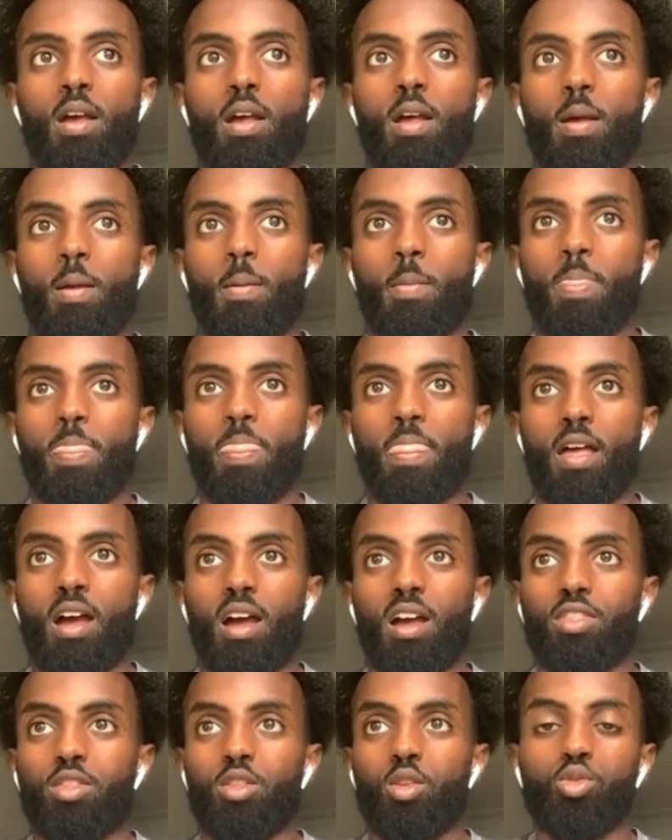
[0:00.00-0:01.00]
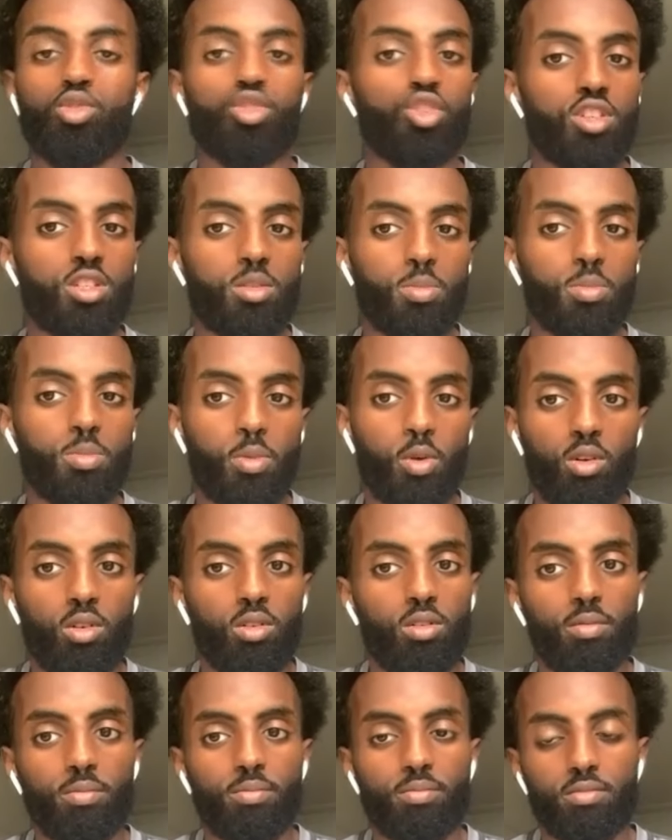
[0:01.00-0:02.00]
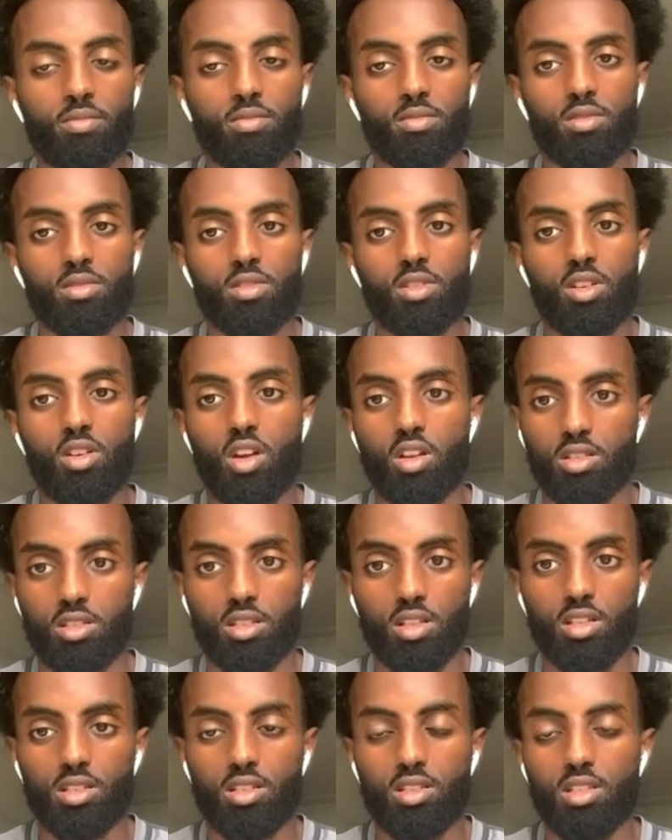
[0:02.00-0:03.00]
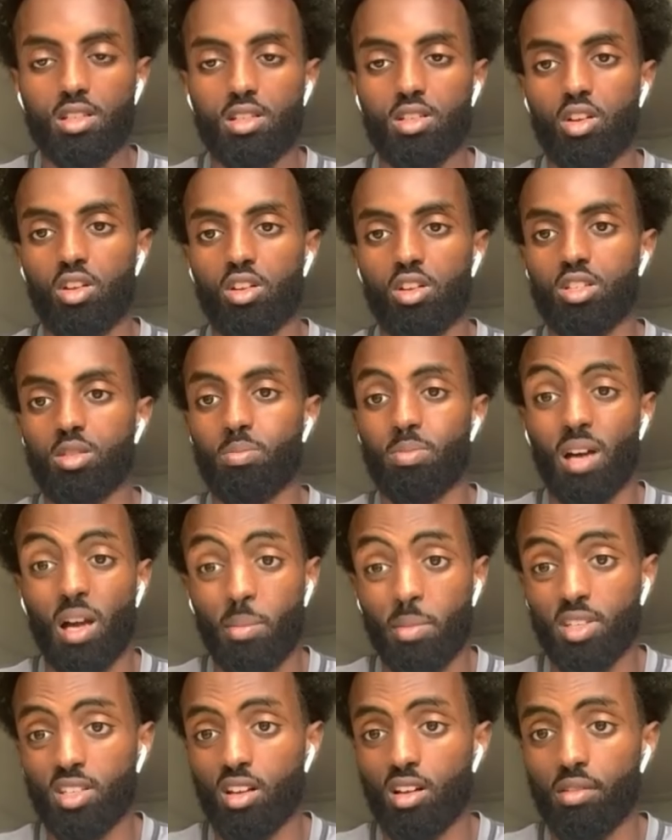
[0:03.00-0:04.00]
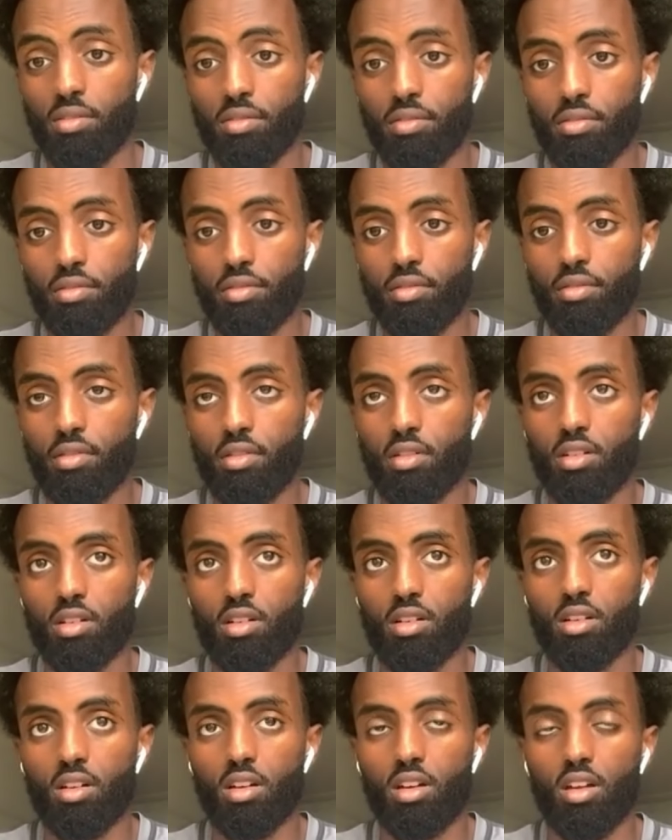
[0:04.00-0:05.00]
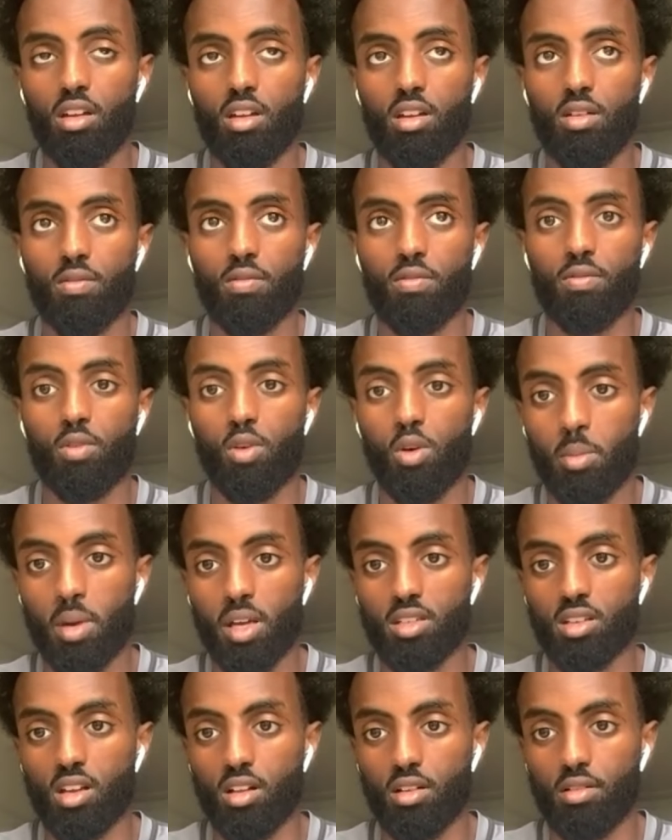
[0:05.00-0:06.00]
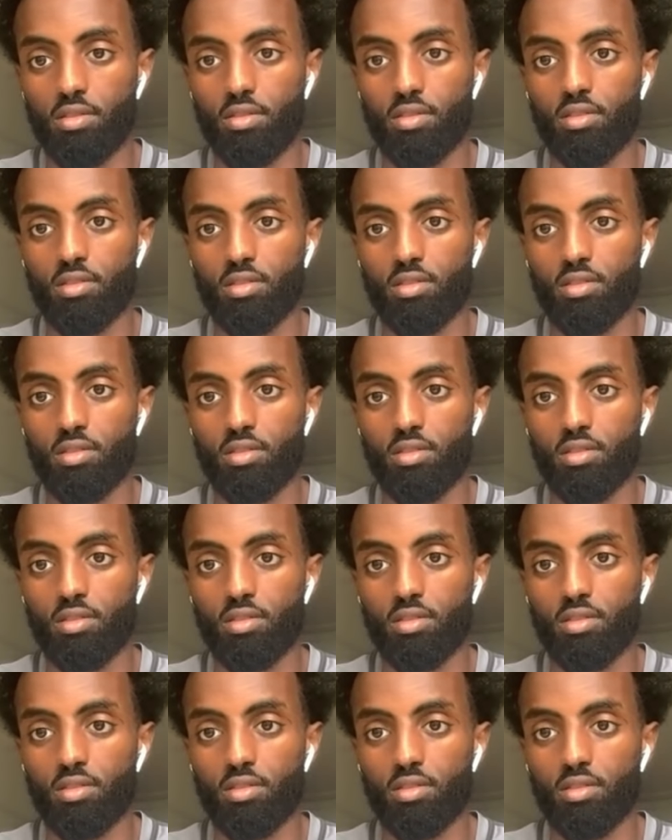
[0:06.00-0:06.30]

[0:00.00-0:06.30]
um I had no choice but to constantly seek knowledge by myself um, for myself.